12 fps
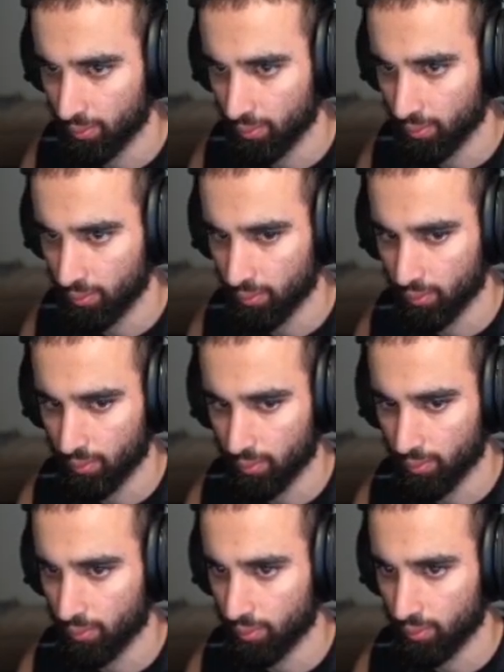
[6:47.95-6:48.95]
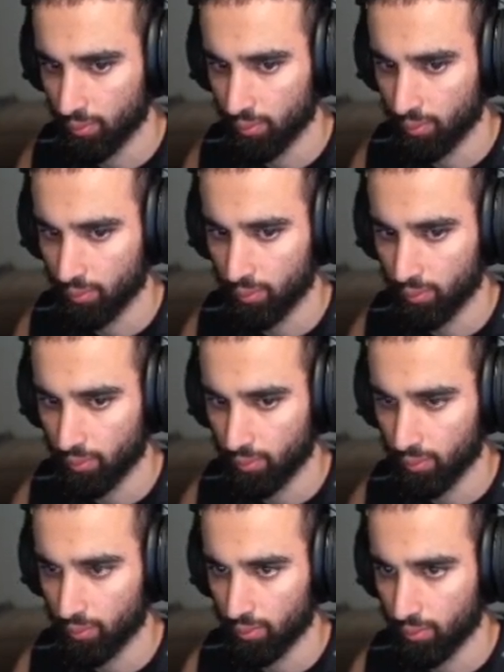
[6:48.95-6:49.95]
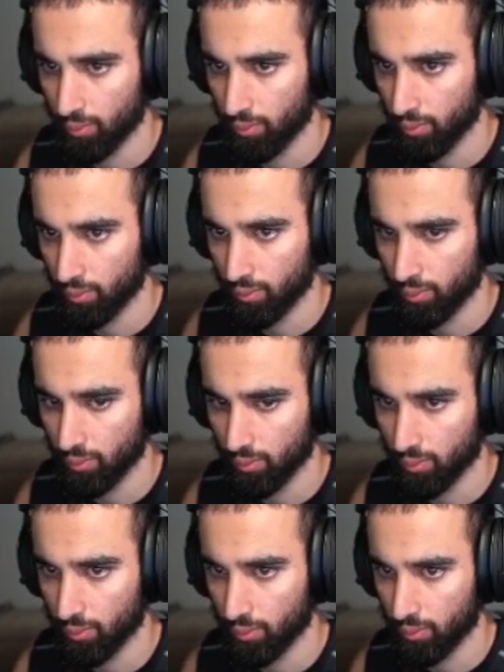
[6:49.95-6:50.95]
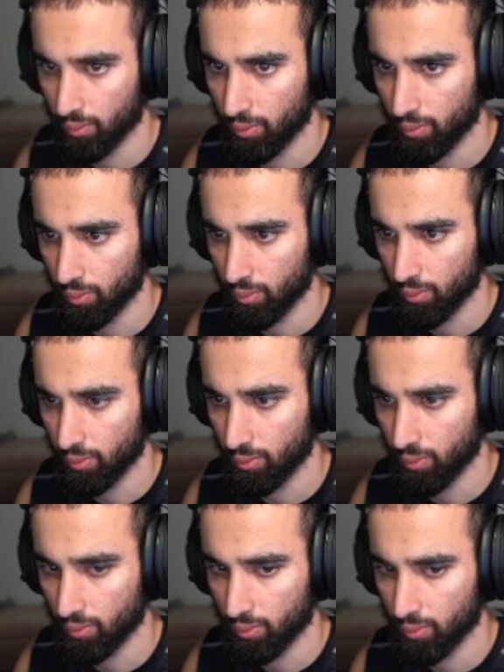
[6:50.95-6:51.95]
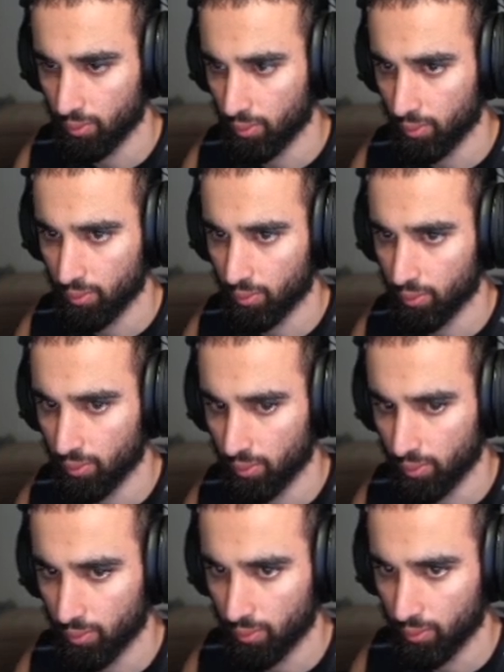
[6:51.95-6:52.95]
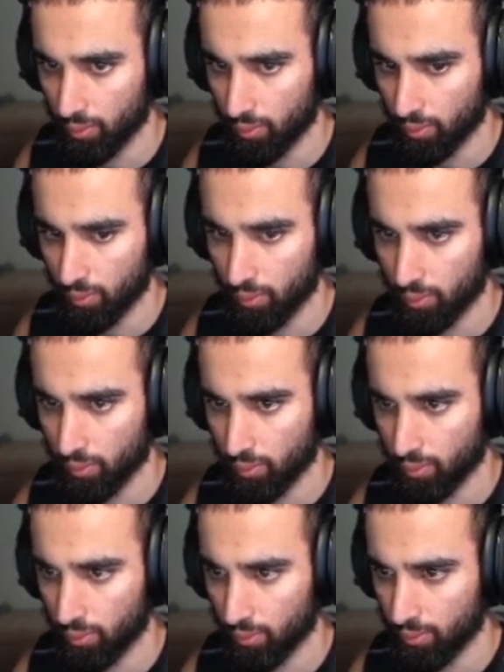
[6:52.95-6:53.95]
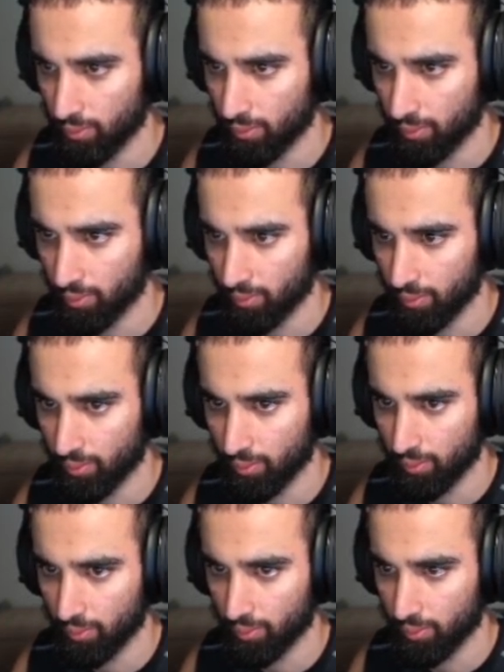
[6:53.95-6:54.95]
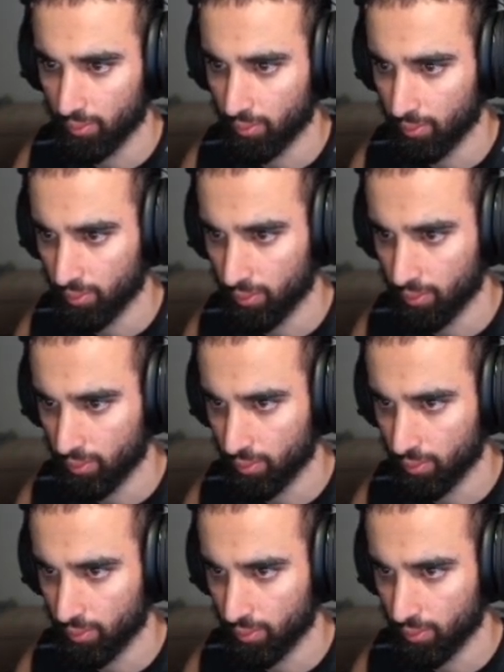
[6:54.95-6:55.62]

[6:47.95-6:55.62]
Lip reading: No one is speaking in this clip.